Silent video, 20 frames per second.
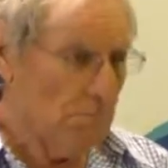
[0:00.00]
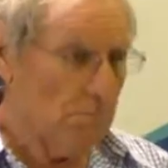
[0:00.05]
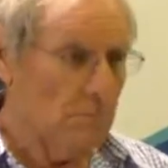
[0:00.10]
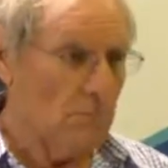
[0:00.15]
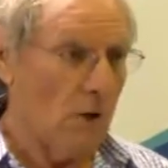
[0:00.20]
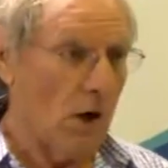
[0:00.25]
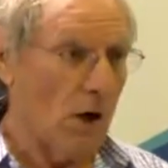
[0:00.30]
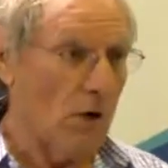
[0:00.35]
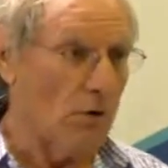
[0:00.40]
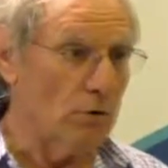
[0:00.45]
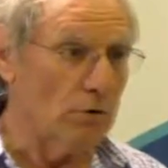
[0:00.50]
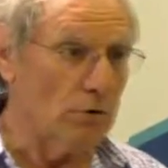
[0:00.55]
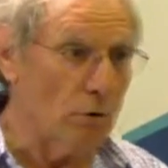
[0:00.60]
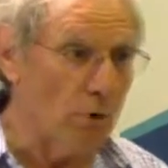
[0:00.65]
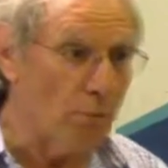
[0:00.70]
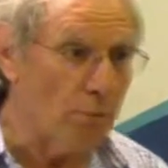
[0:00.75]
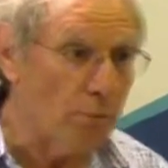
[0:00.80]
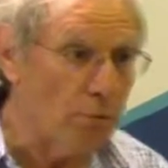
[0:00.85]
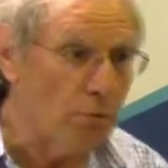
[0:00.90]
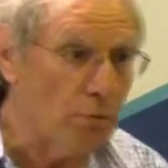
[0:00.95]
Donald
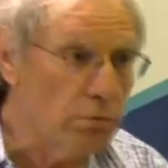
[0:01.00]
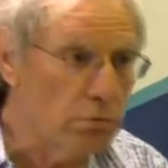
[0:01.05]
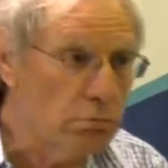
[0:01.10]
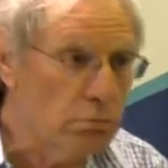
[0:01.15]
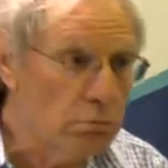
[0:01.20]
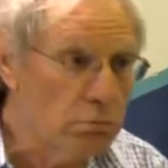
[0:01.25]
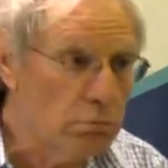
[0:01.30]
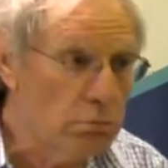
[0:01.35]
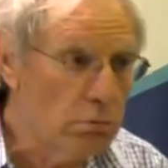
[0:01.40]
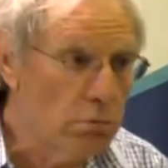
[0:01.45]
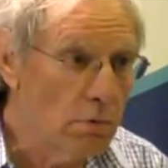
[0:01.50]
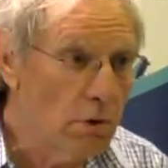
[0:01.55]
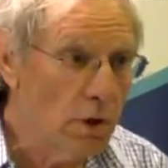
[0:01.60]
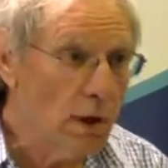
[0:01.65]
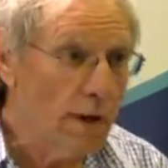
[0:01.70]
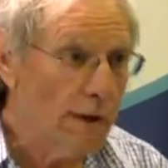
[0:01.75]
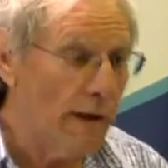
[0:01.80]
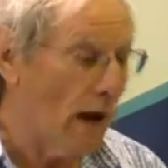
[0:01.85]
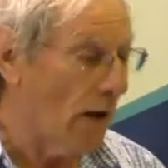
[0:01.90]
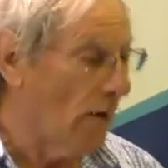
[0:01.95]
Trump.
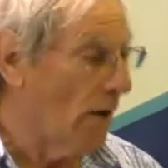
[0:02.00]
Now,